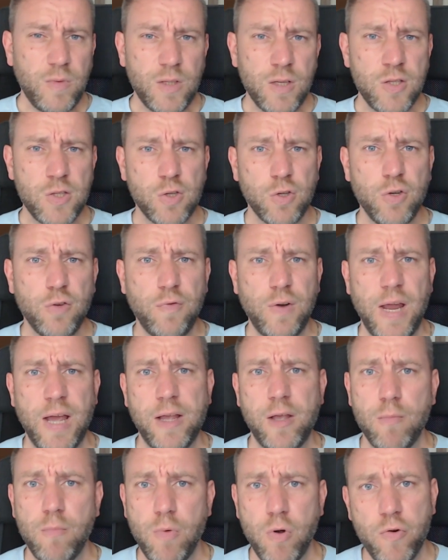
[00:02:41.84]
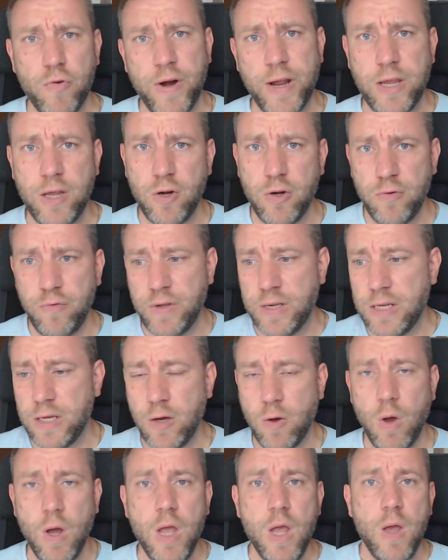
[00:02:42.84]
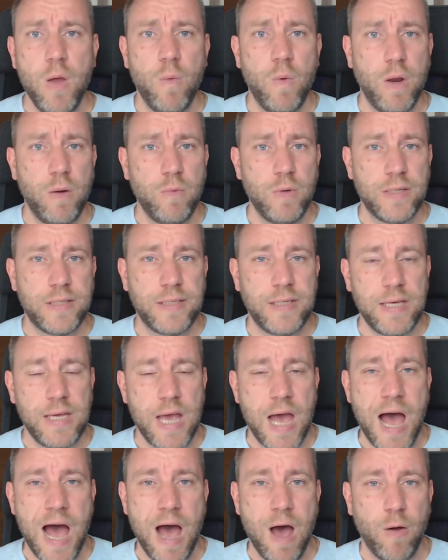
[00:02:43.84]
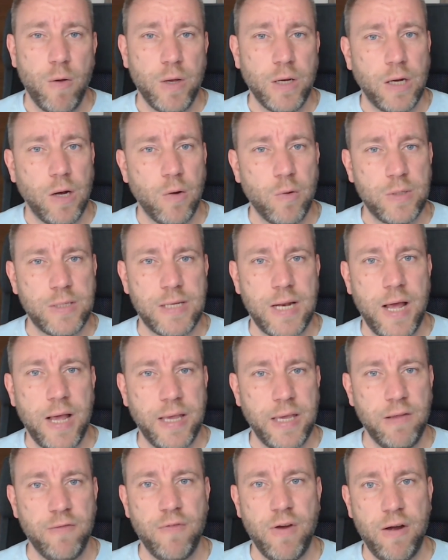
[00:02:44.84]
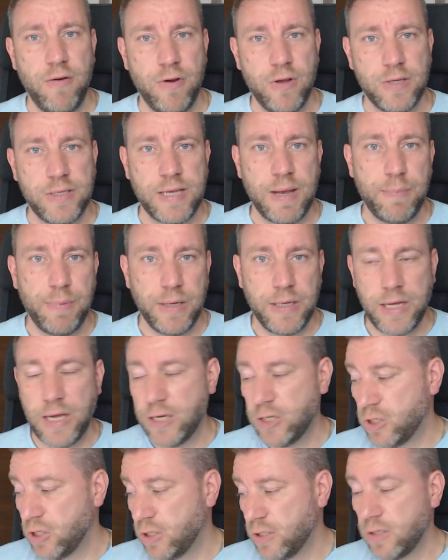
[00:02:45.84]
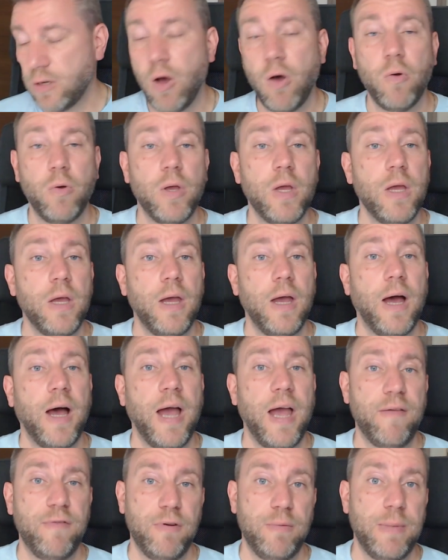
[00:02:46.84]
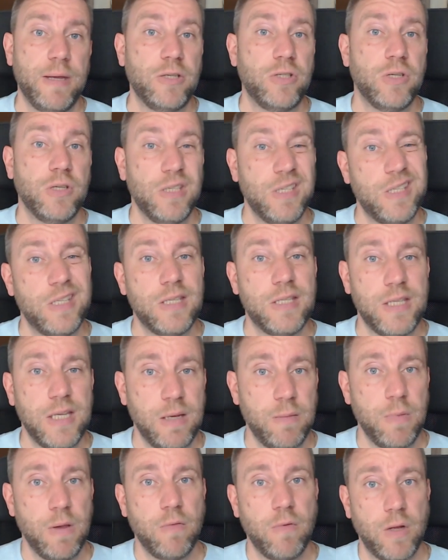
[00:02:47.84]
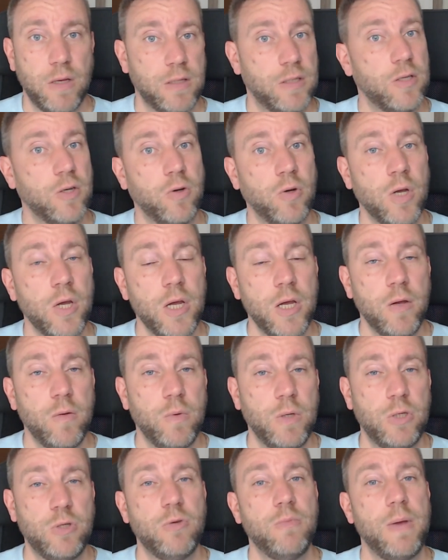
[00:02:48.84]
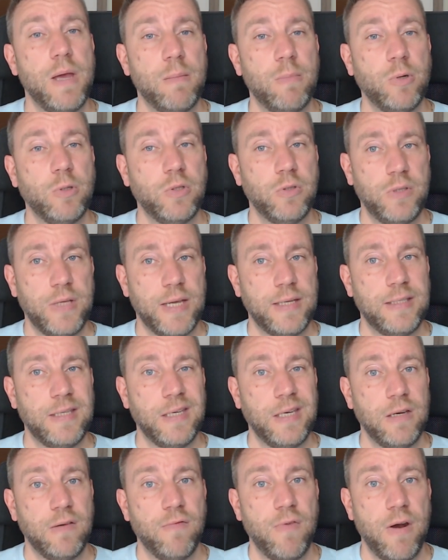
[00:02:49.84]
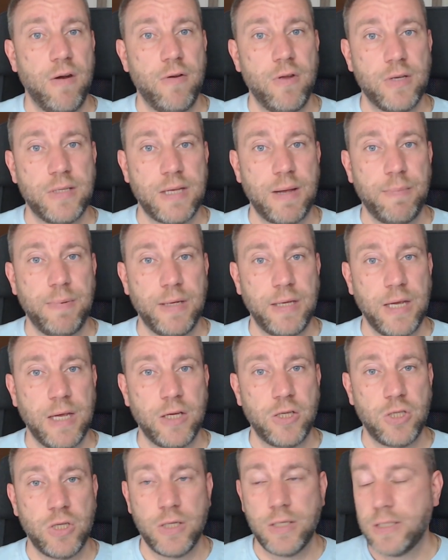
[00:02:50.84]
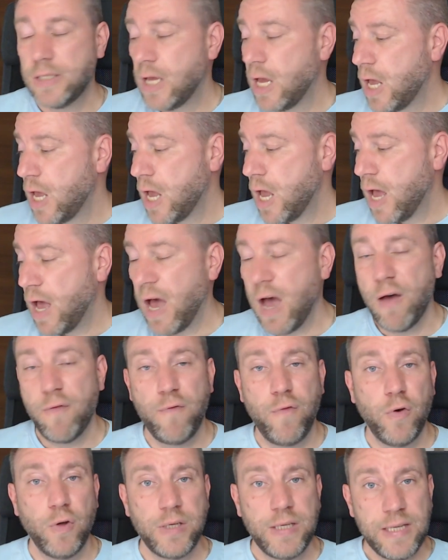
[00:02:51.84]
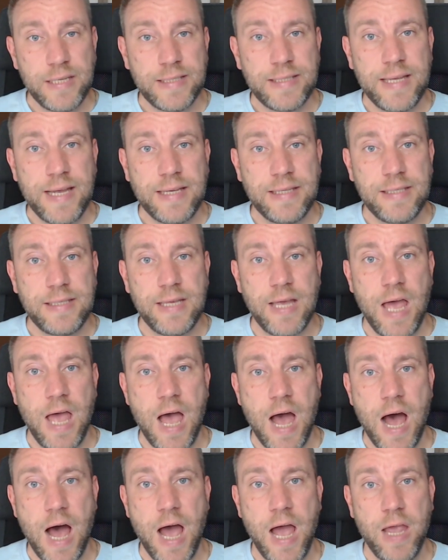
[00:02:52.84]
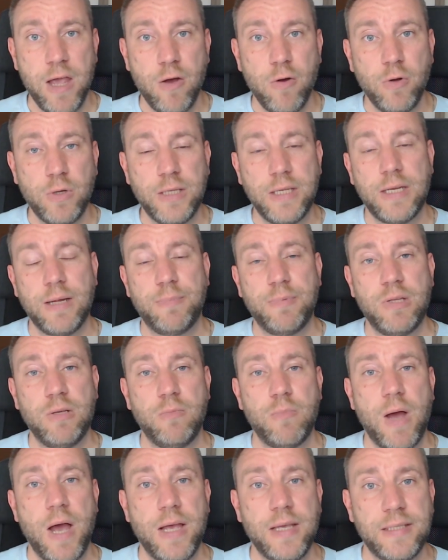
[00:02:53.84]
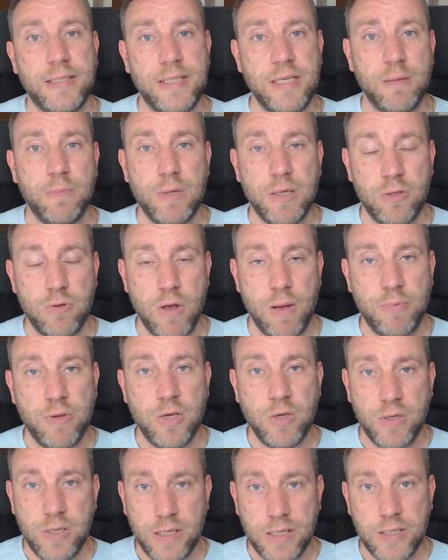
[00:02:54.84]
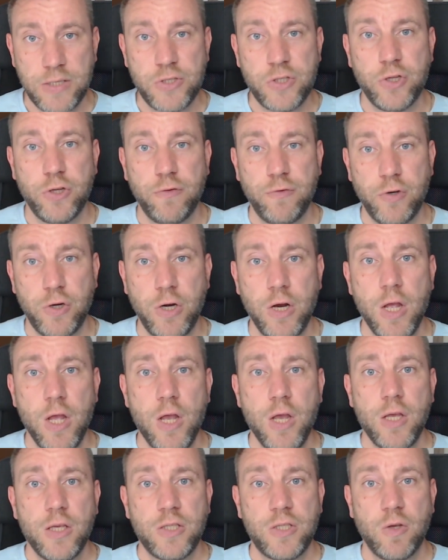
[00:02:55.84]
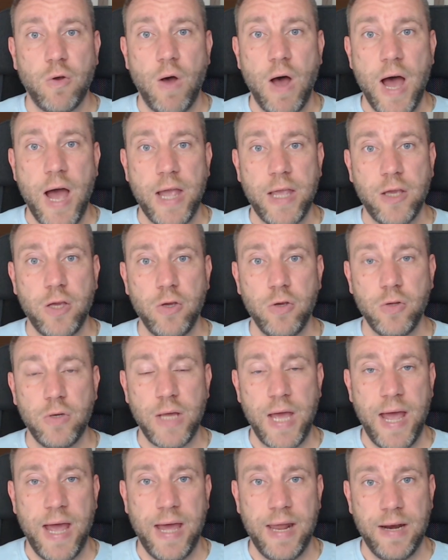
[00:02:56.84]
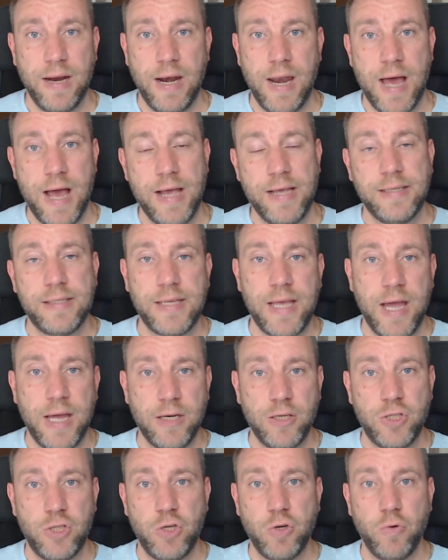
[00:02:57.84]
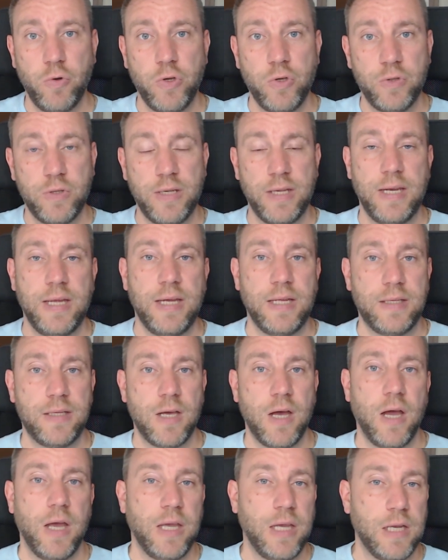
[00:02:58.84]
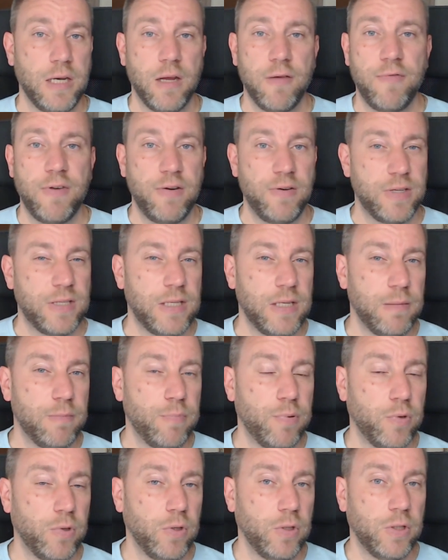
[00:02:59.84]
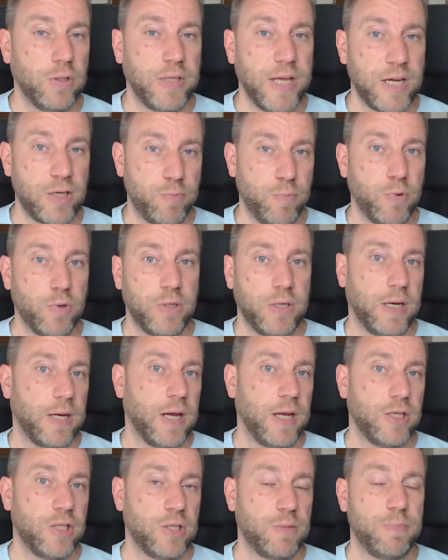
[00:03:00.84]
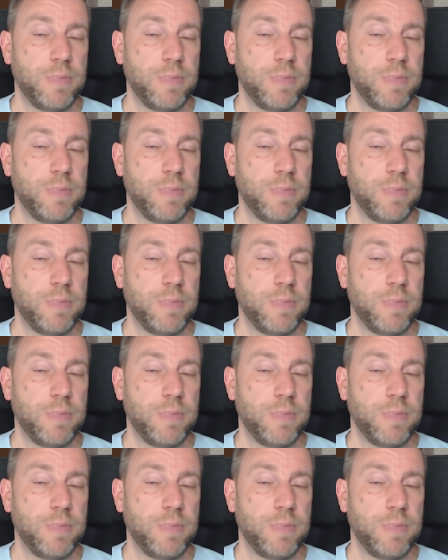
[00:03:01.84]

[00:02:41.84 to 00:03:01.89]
sort of like a more regular video when we see how it looks like in various applications. Oh, I haven't mentioned this is Zigbee one, so we should be able to test it in various applications. Uh, for this test, I hooked it up to my Zigbee to MQTT server so I could analyze and show you the data in a very simple dashboard that I just